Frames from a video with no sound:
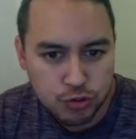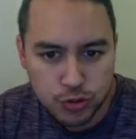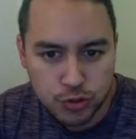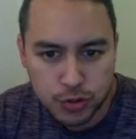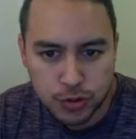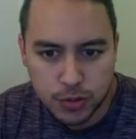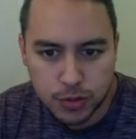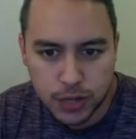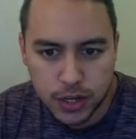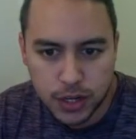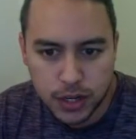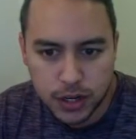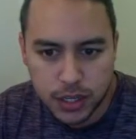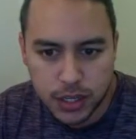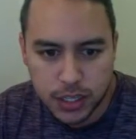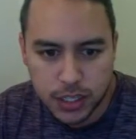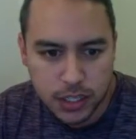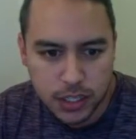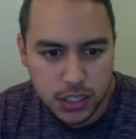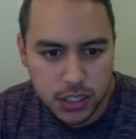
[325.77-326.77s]
Where
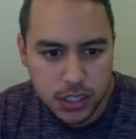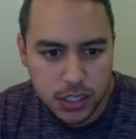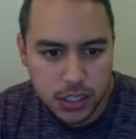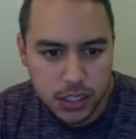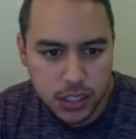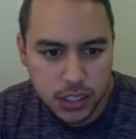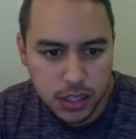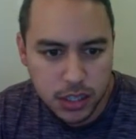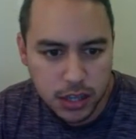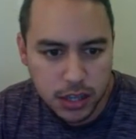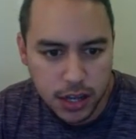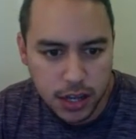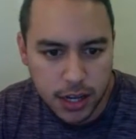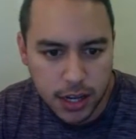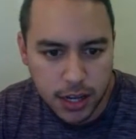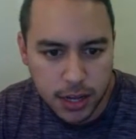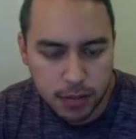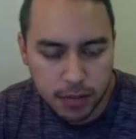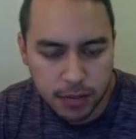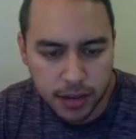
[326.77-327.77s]
is he?
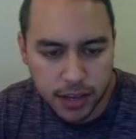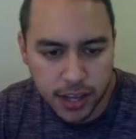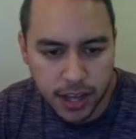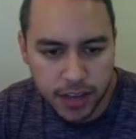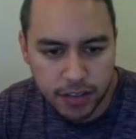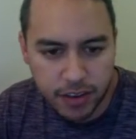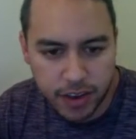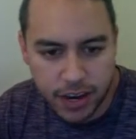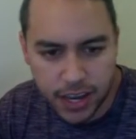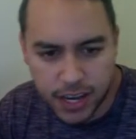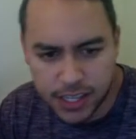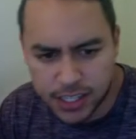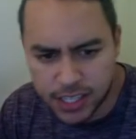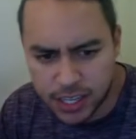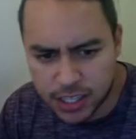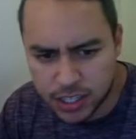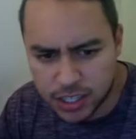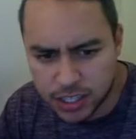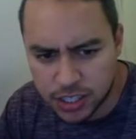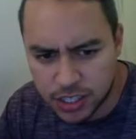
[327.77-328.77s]
Kevin has
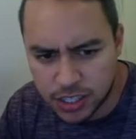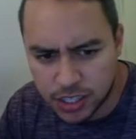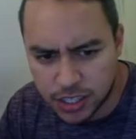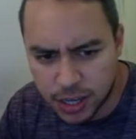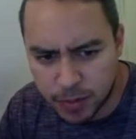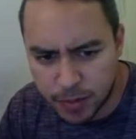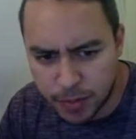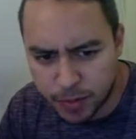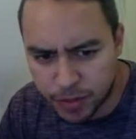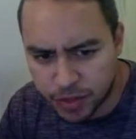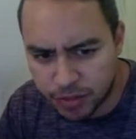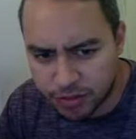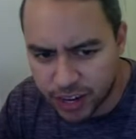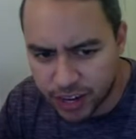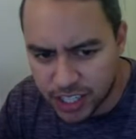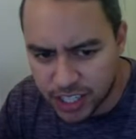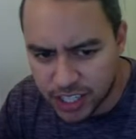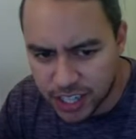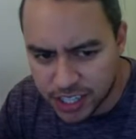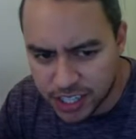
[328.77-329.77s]
yet to come up with a
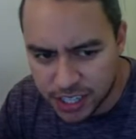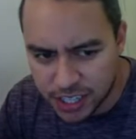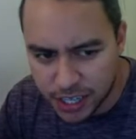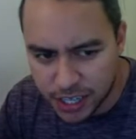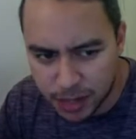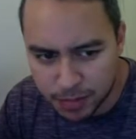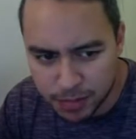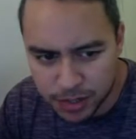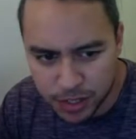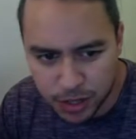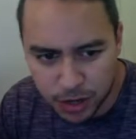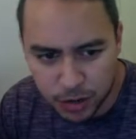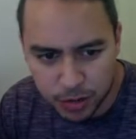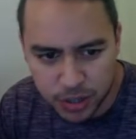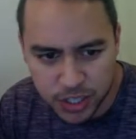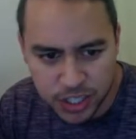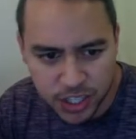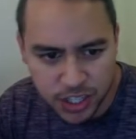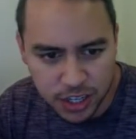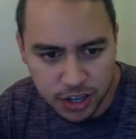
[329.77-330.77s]
franchise name, so we're
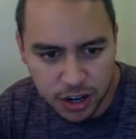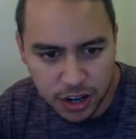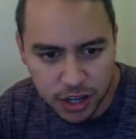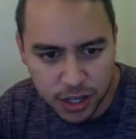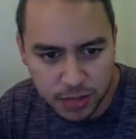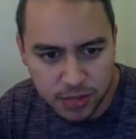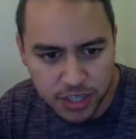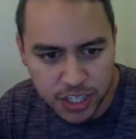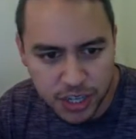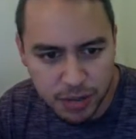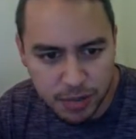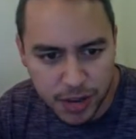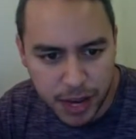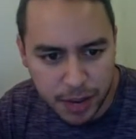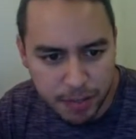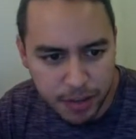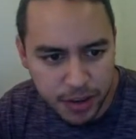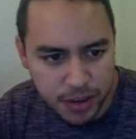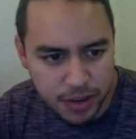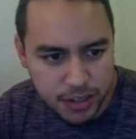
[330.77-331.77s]
just going to call him Team
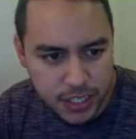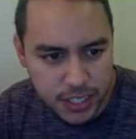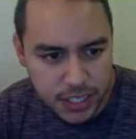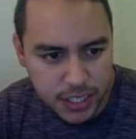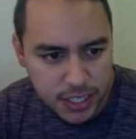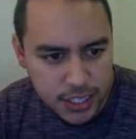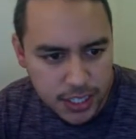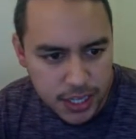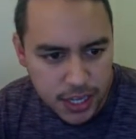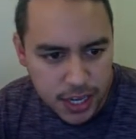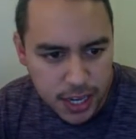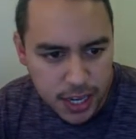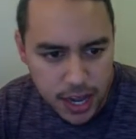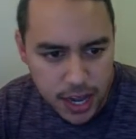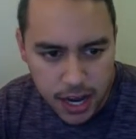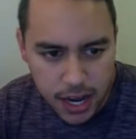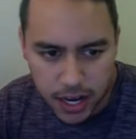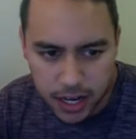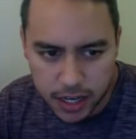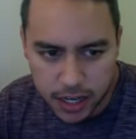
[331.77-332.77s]
Lapin.
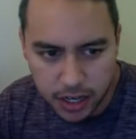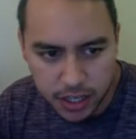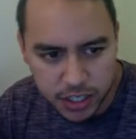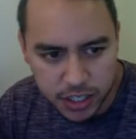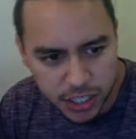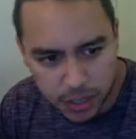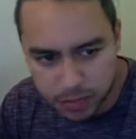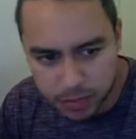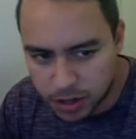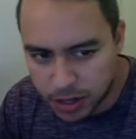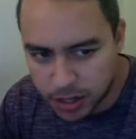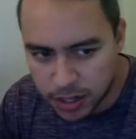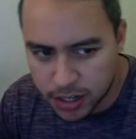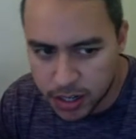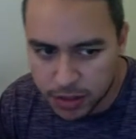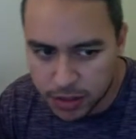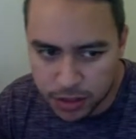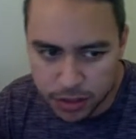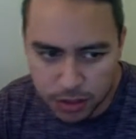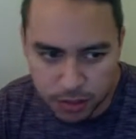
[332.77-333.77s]
James Harden
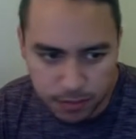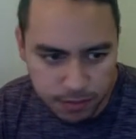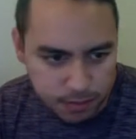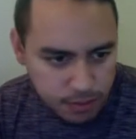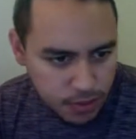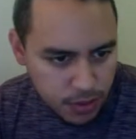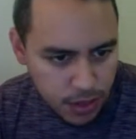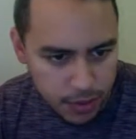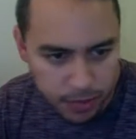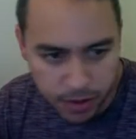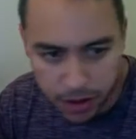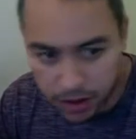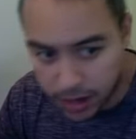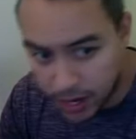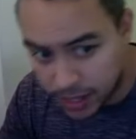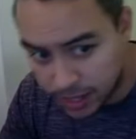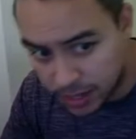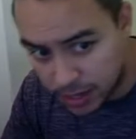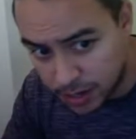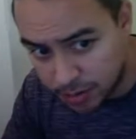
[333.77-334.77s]
at
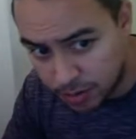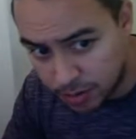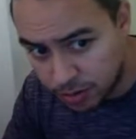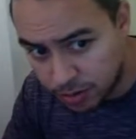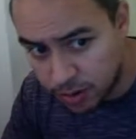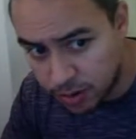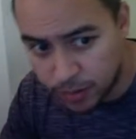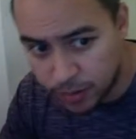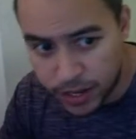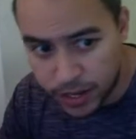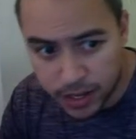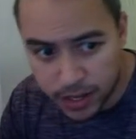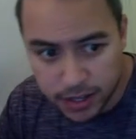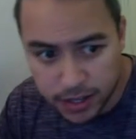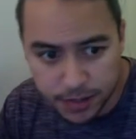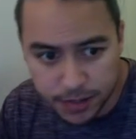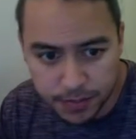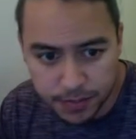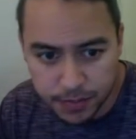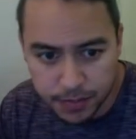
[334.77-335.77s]
the number three pick.
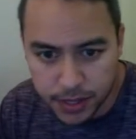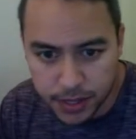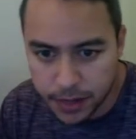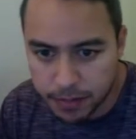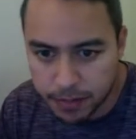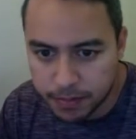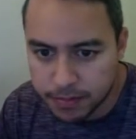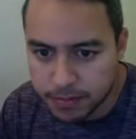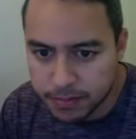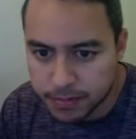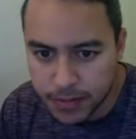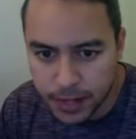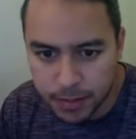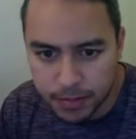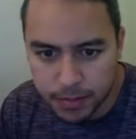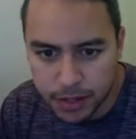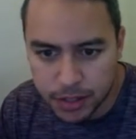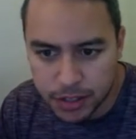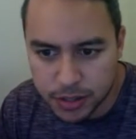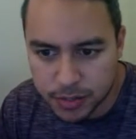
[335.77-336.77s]
Yep,
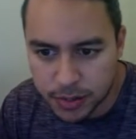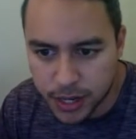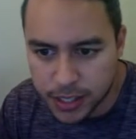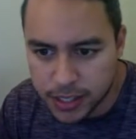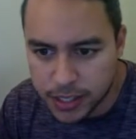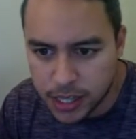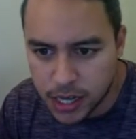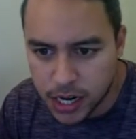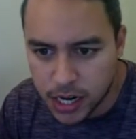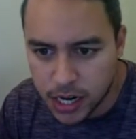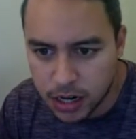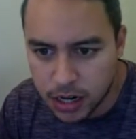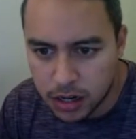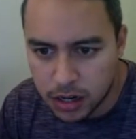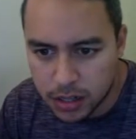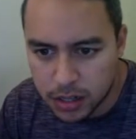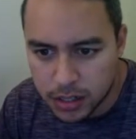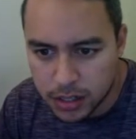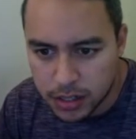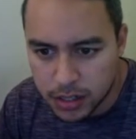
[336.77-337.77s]
no surprise there.
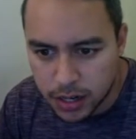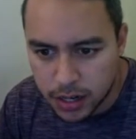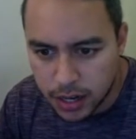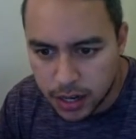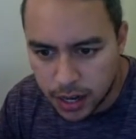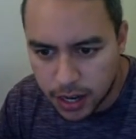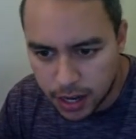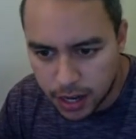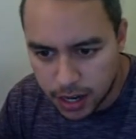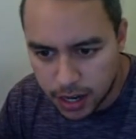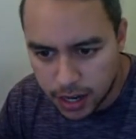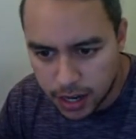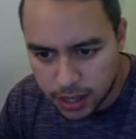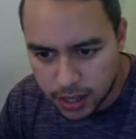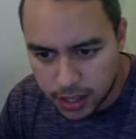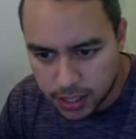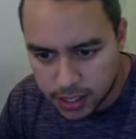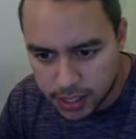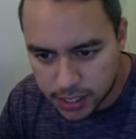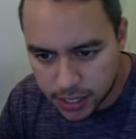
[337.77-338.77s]
In
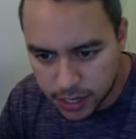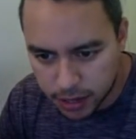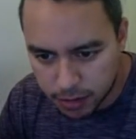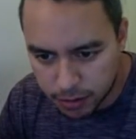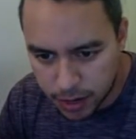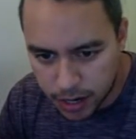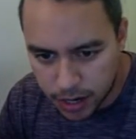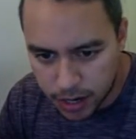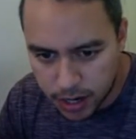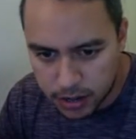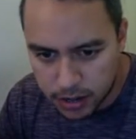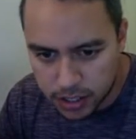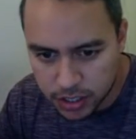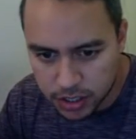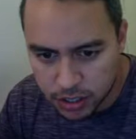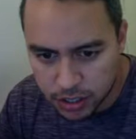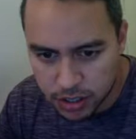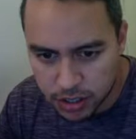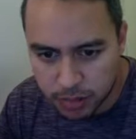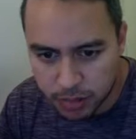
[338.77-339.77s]
the second round, he
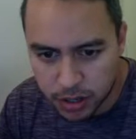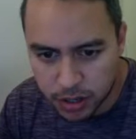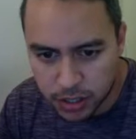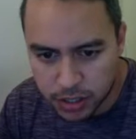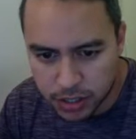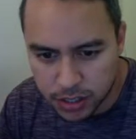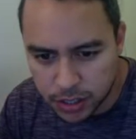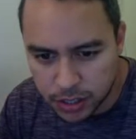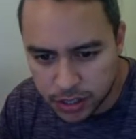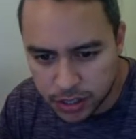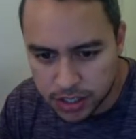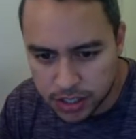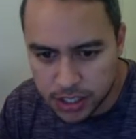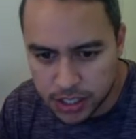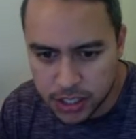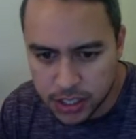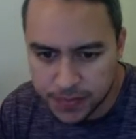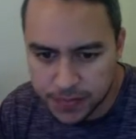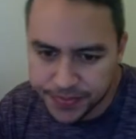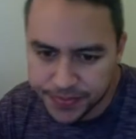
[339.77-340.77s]
took LaMarcus
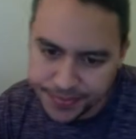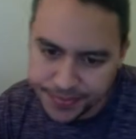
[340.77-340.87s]
Aldridge.